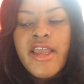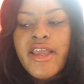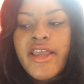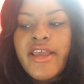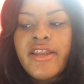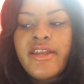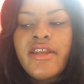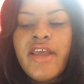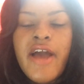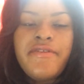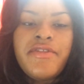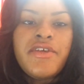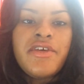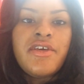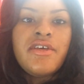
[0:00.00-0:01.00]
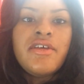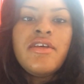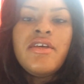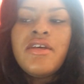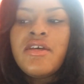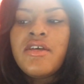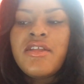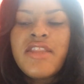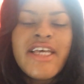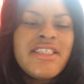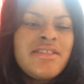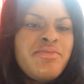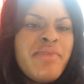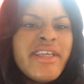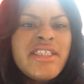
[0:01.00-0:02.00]
And after,
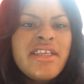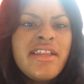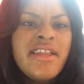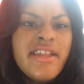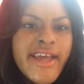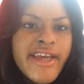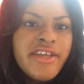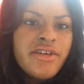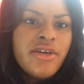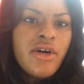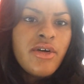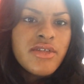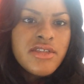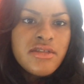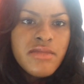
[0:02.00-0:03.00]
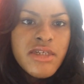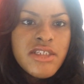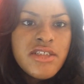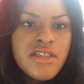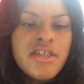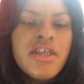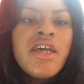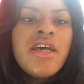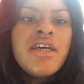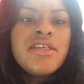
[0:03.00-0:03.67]
that's basically like your whole semester.